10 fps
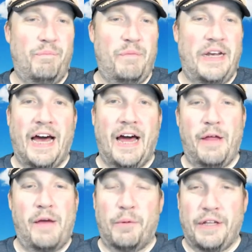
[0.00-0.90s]
me
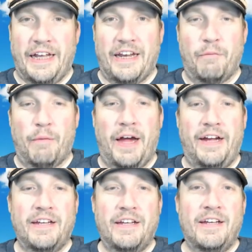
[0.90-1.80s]
not able to get into
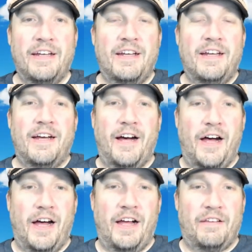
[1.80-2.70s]
my
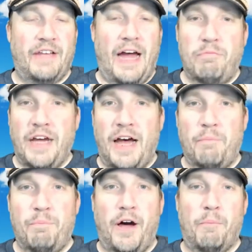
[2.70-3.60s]

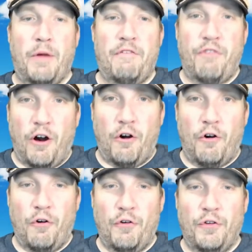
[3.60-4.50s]
laptop, on my
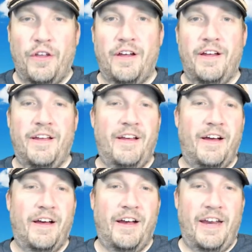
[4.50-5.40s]
phone,
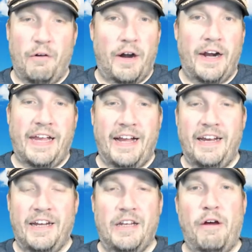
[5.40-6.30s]
anywhere. I
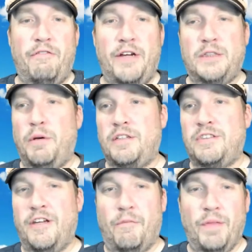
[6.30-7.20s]
can't get into my Facebook.
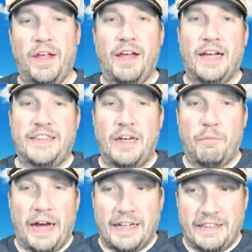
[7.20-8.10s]
So I sent
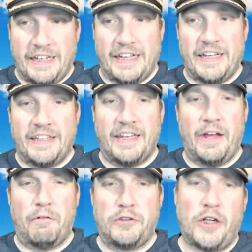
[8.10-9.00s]
them my ID, then
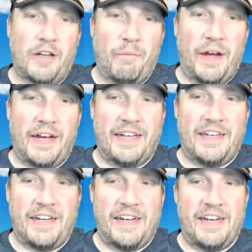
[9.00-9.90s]
they rejected my
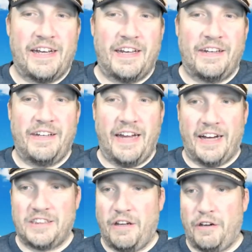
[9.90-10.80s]
ID, and
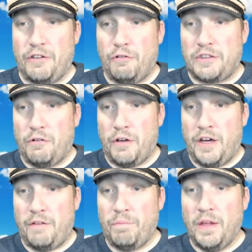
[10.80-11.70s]
yeah, so I don't know what's
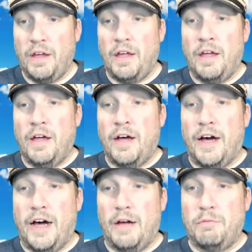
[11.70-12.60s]
going
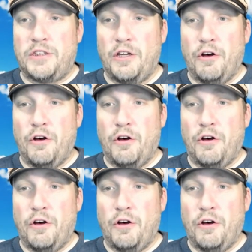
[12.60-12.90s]
on.